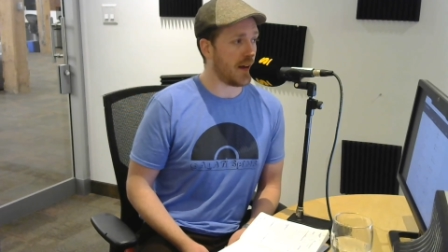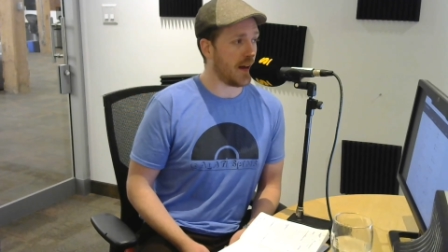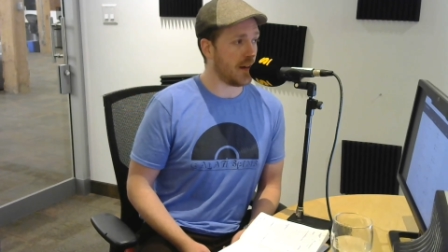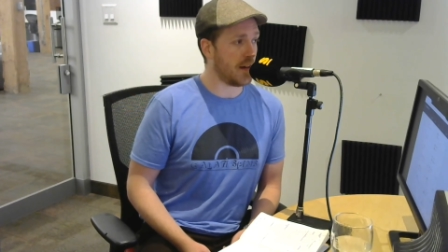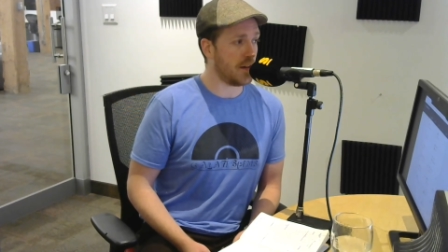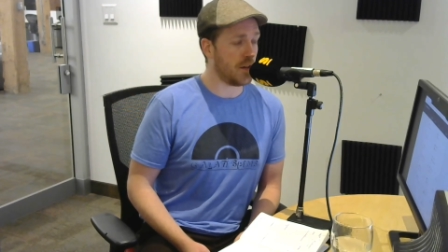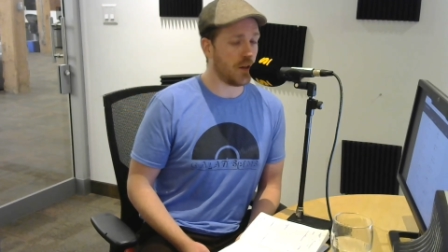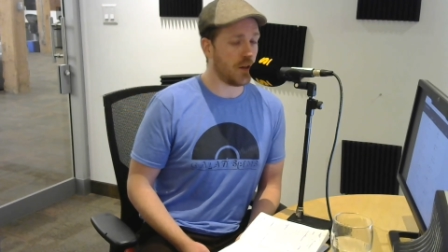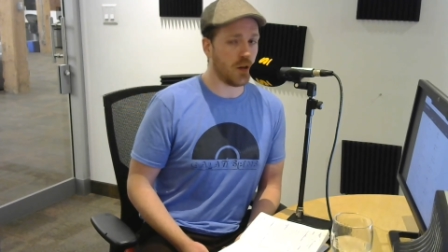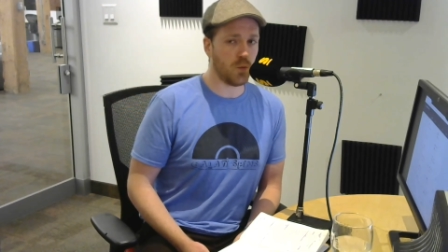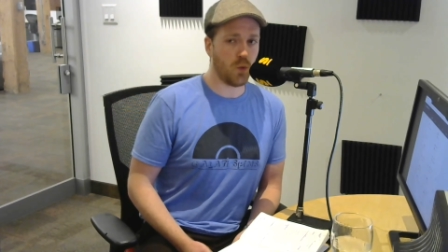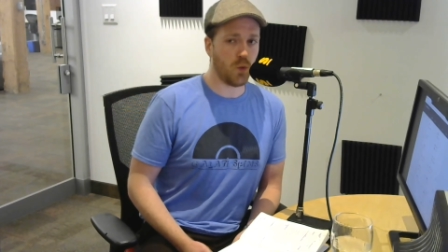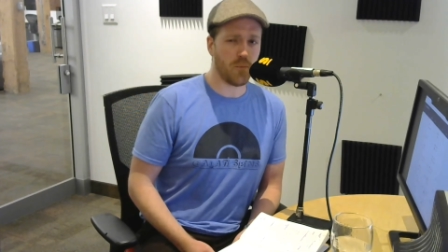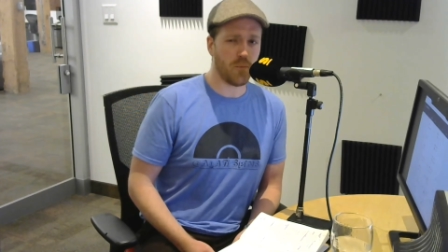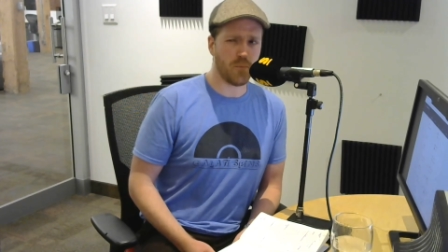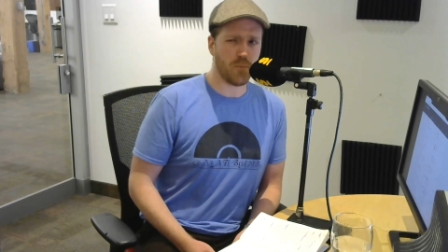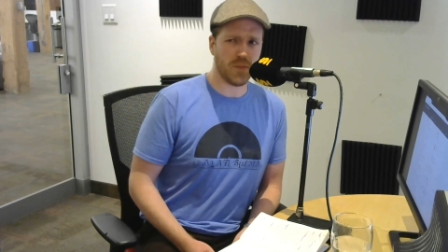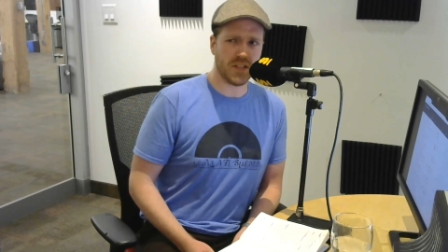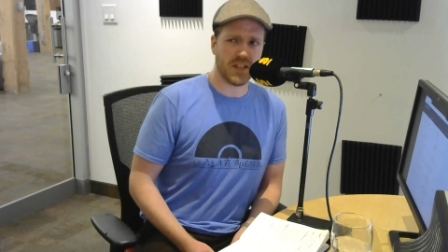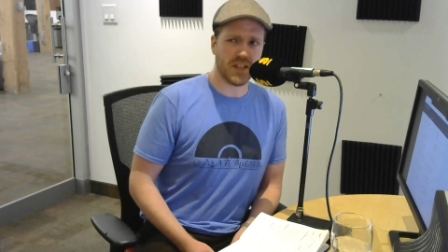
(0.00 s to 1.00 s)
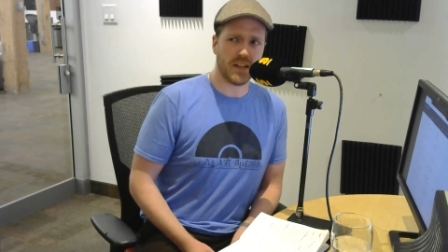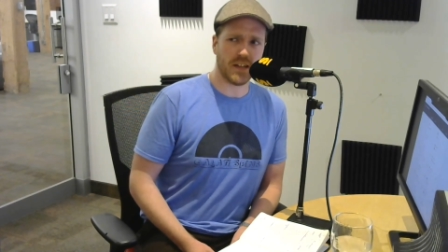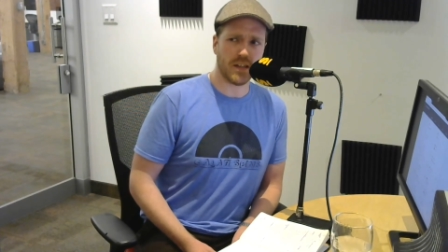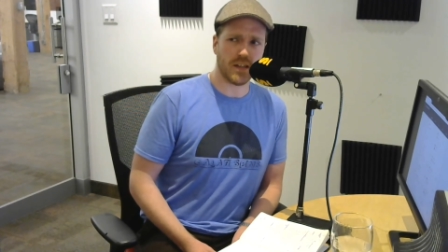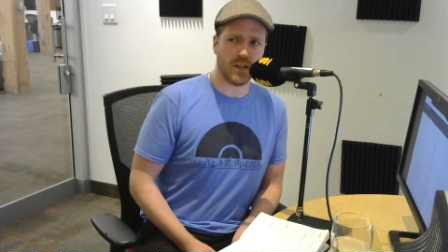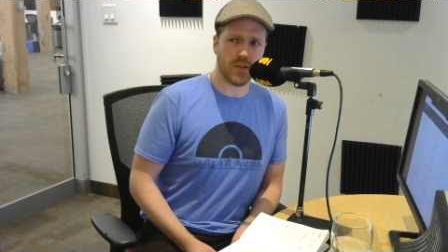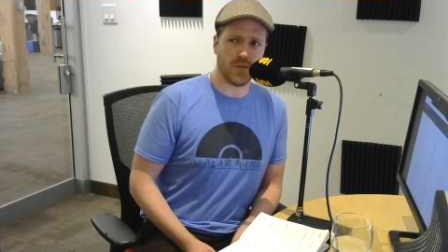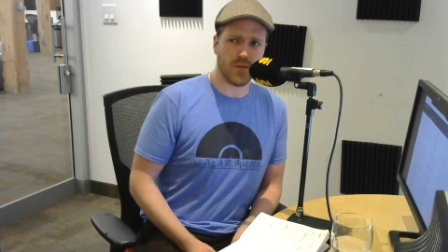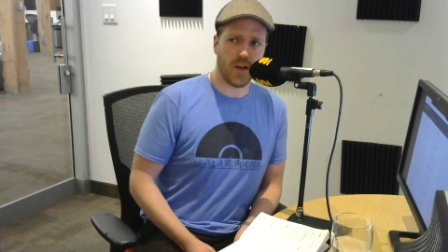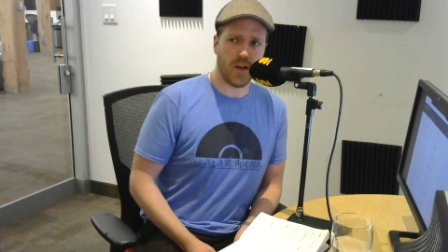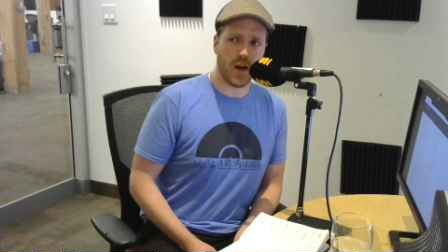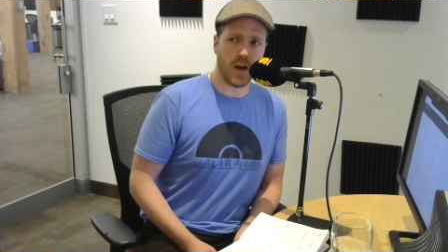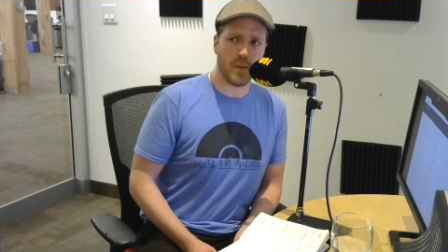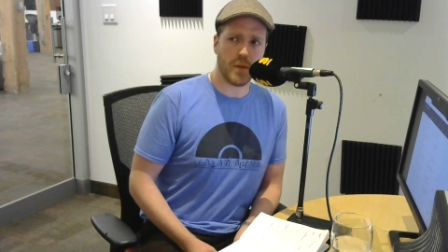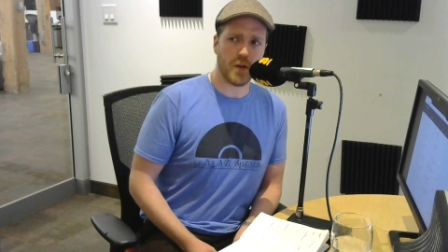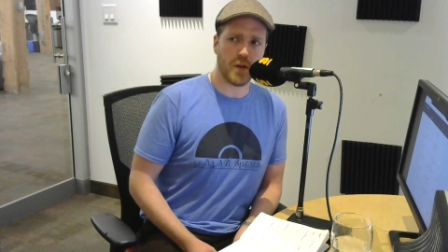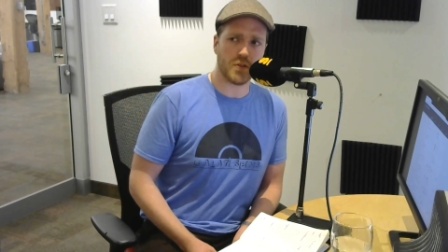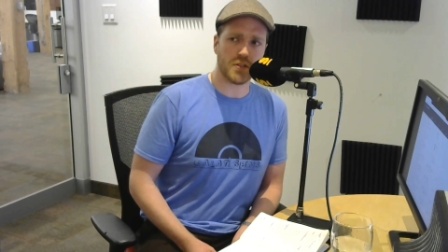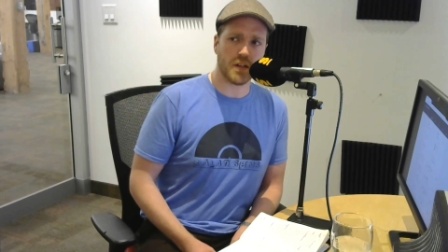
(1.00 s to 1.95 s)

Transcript: and uh, one particular far post